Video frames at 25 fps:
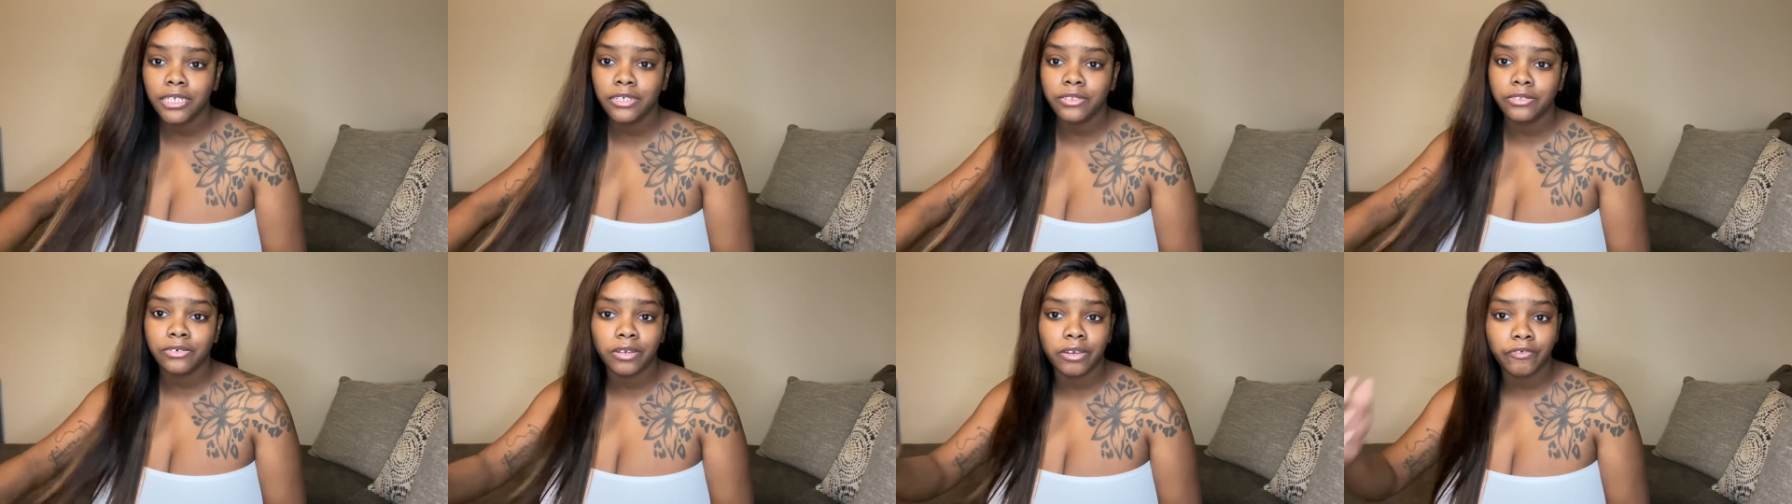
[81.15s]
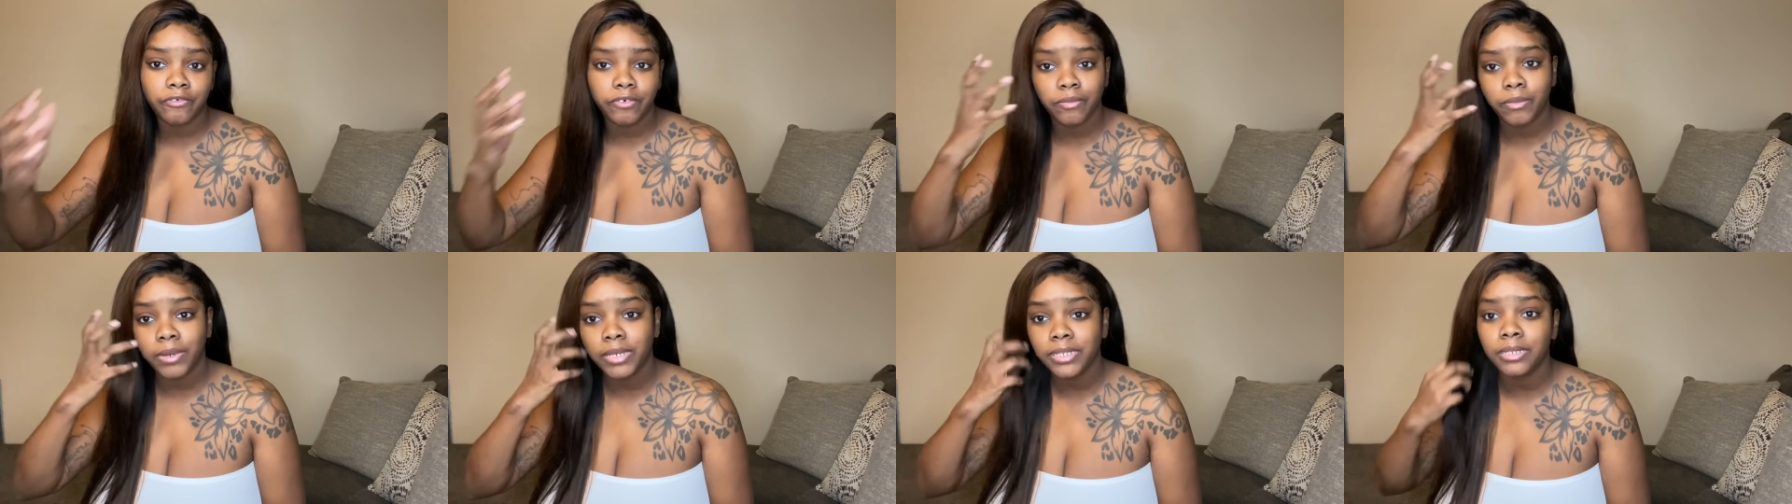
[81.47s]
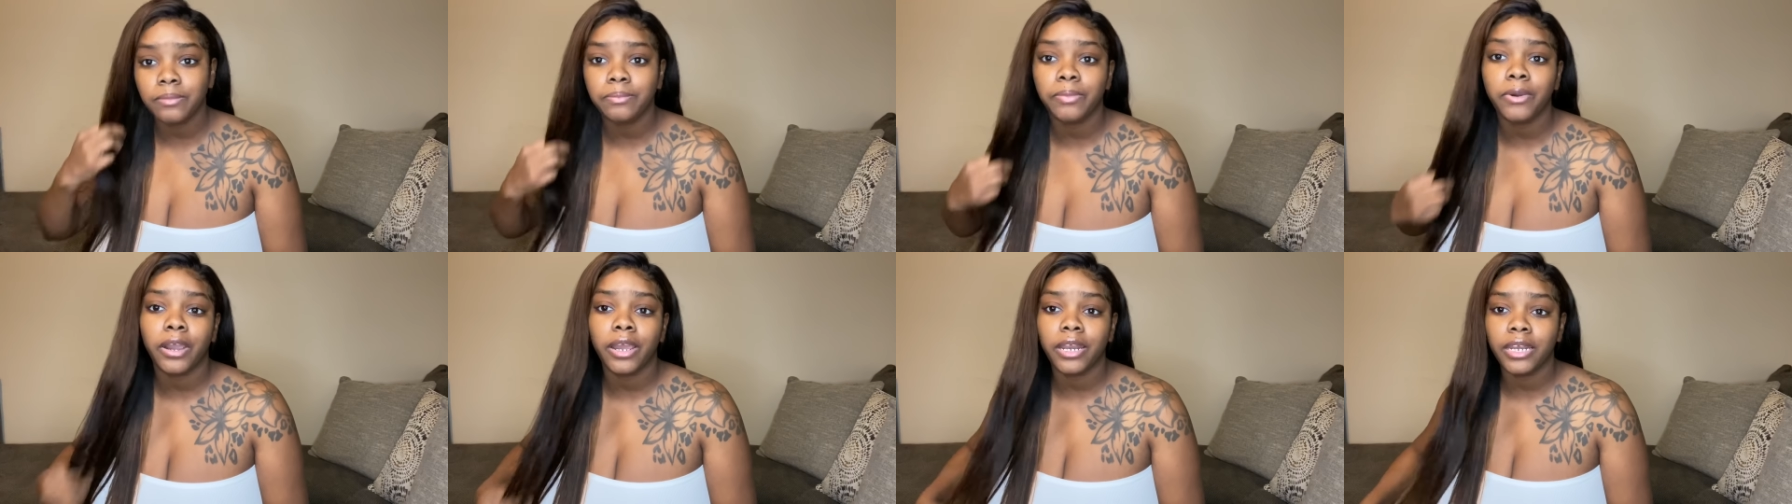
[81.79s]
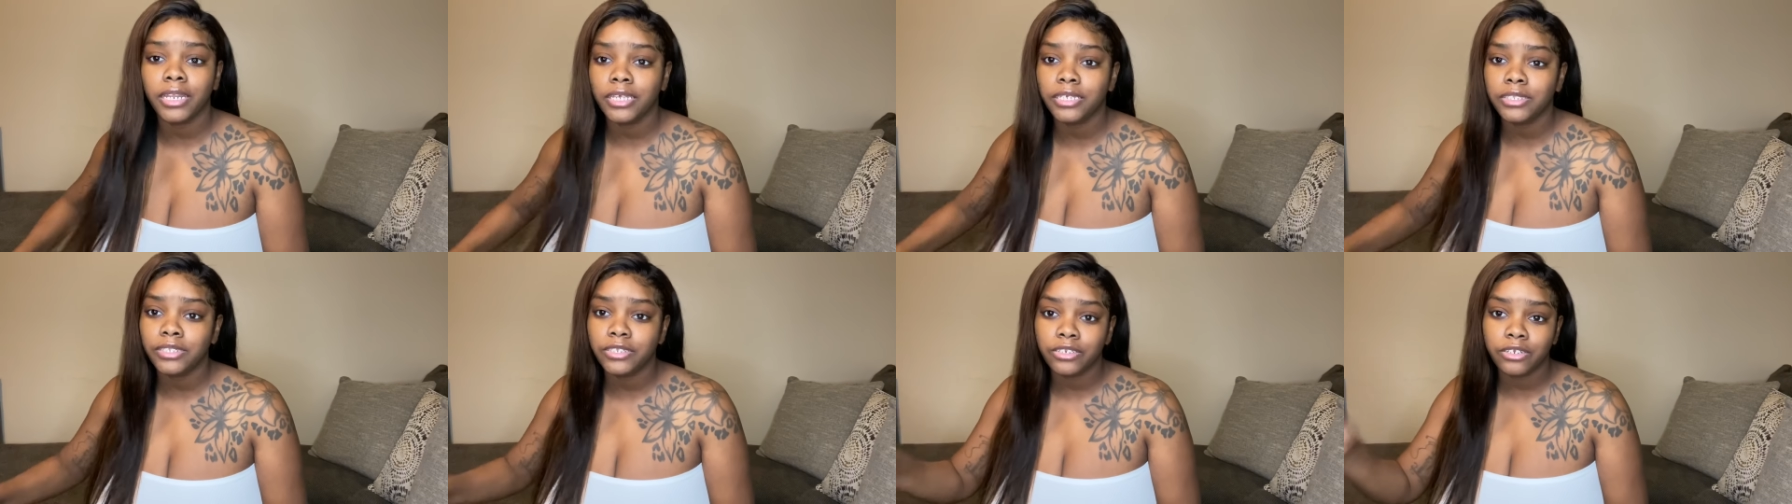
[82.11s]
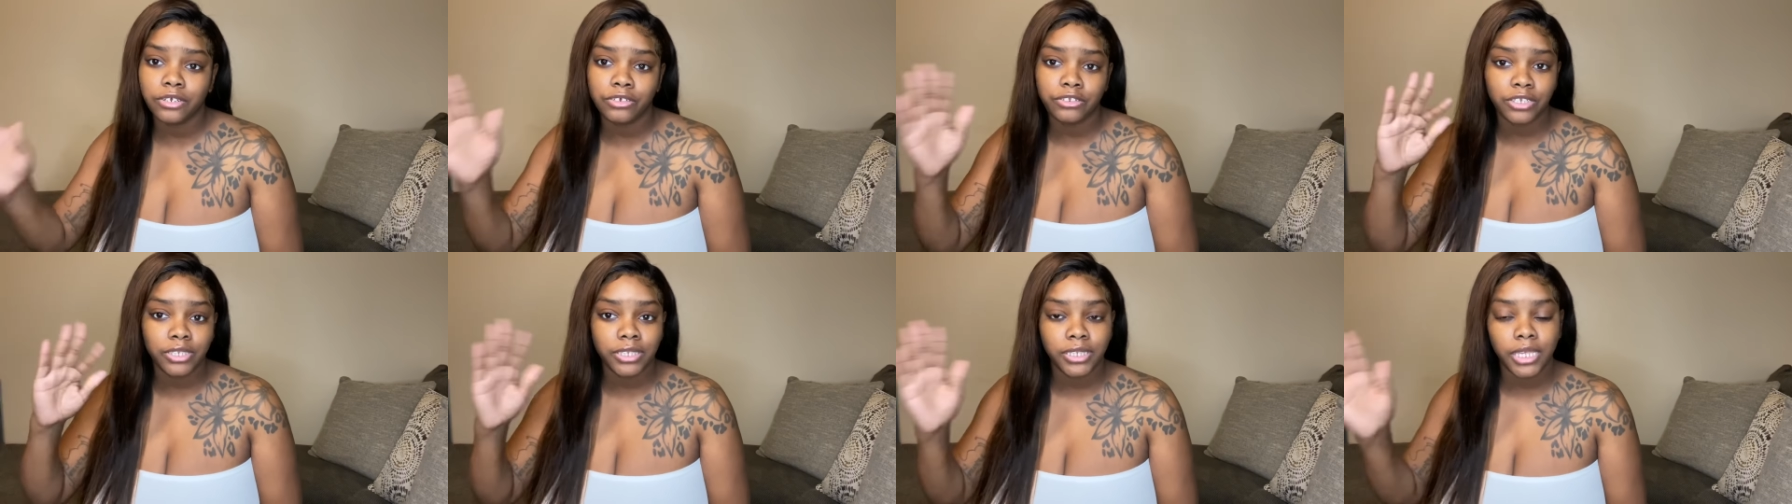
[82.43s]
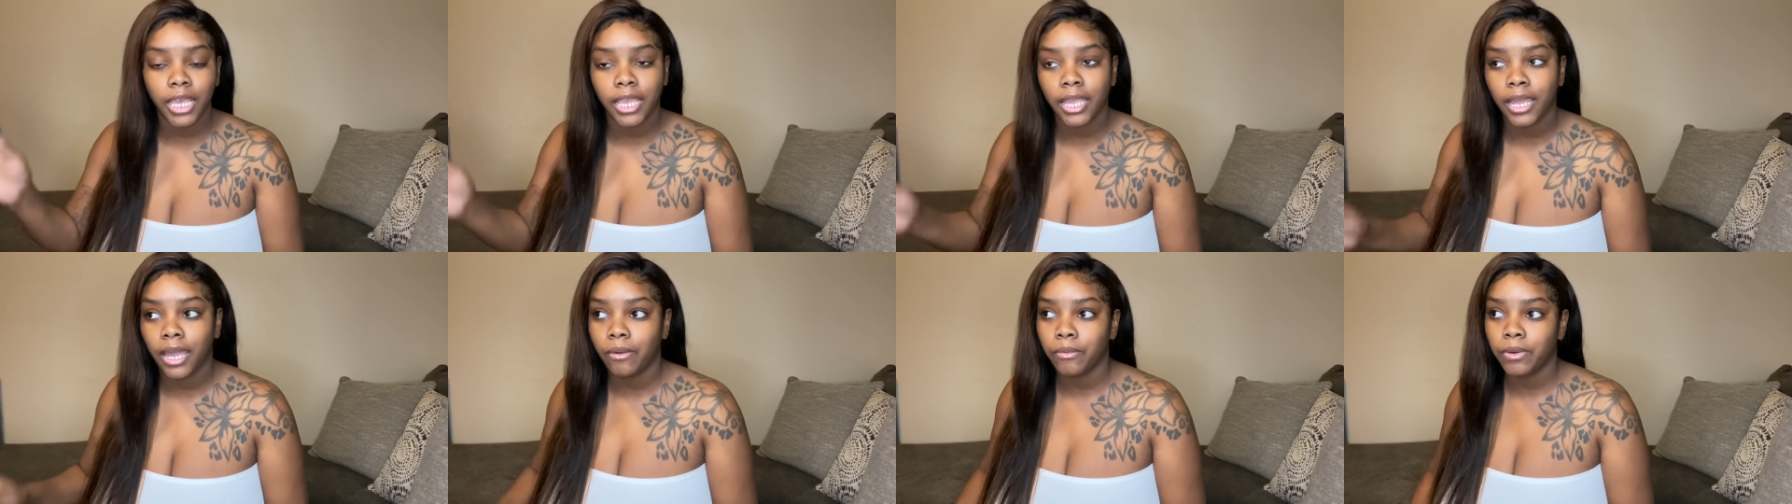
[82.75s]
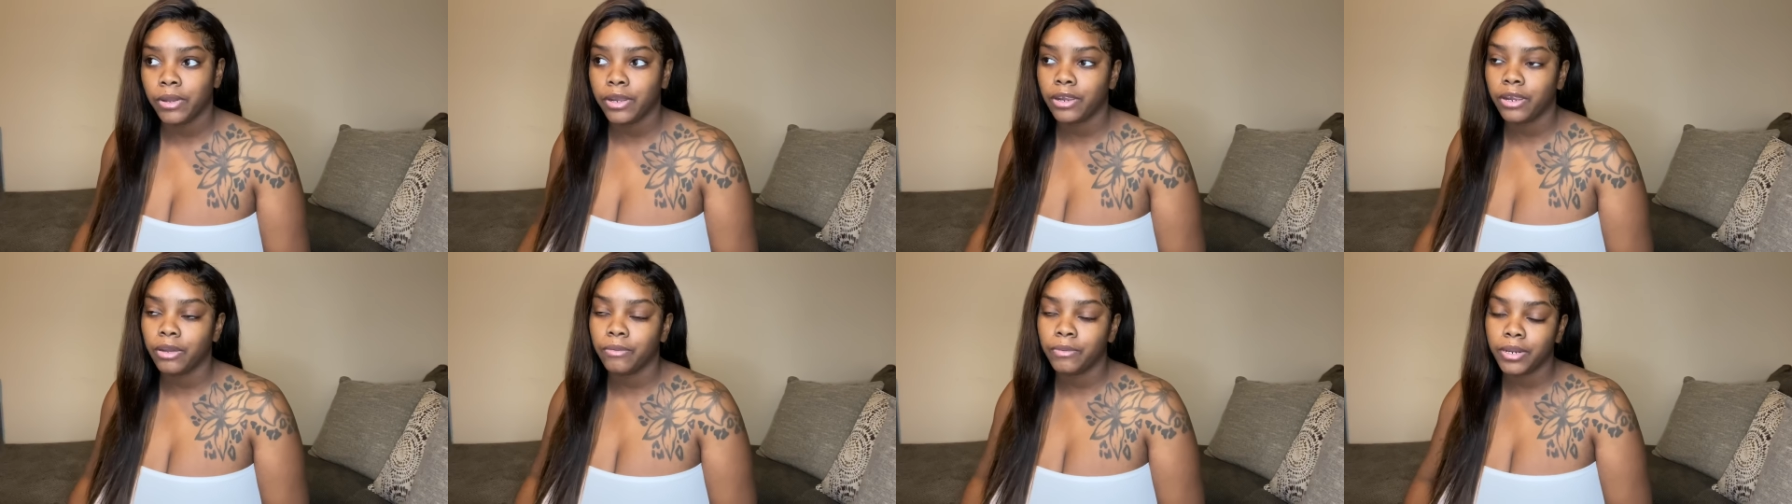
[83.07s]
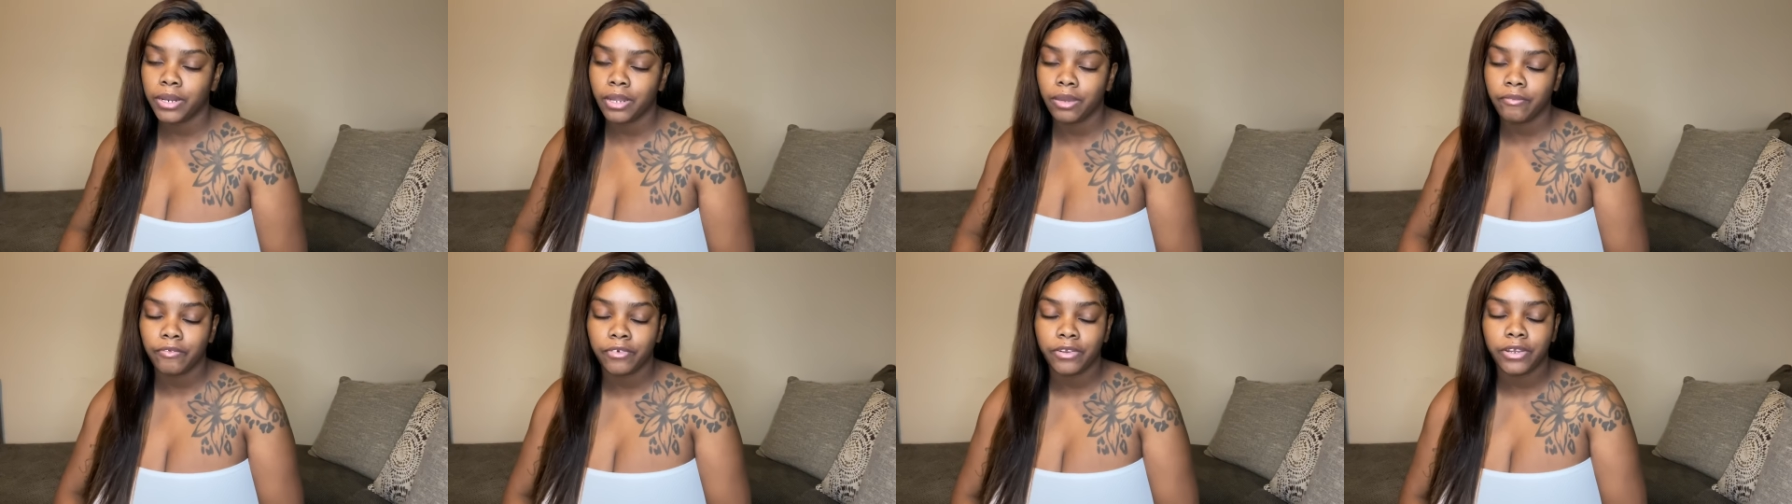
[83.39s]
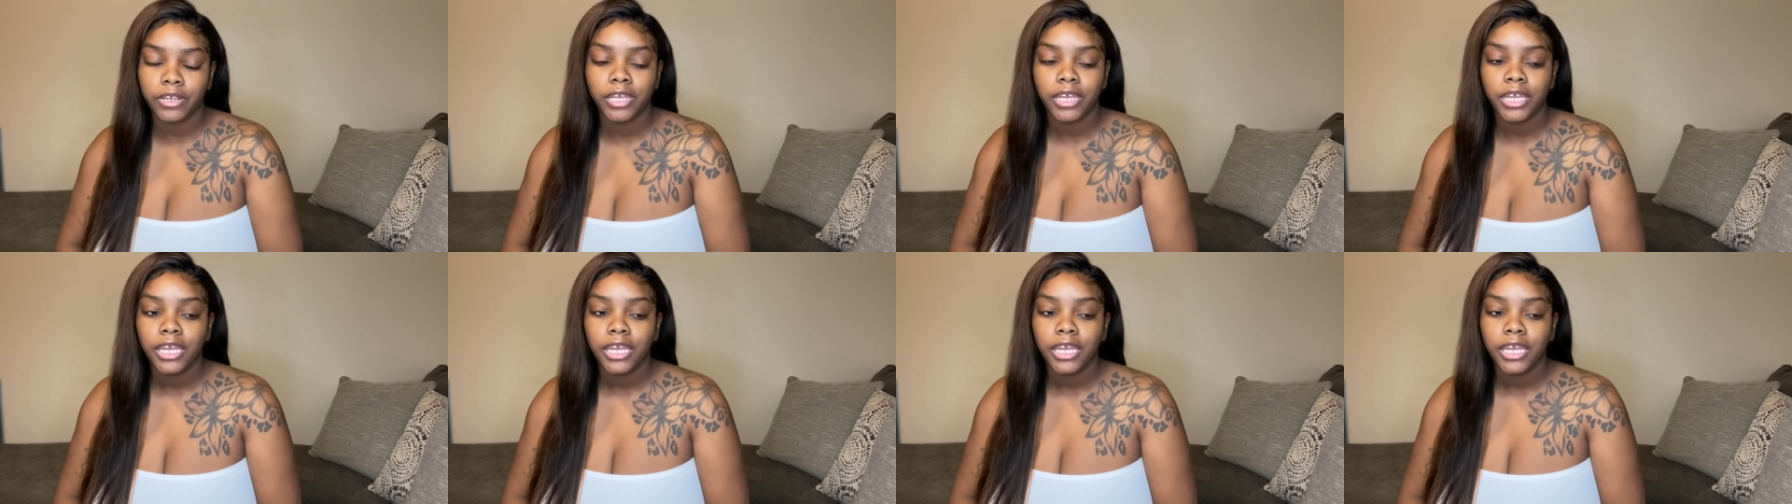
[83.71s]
or if it wasn't parties, you know, just hang out with her or whatever.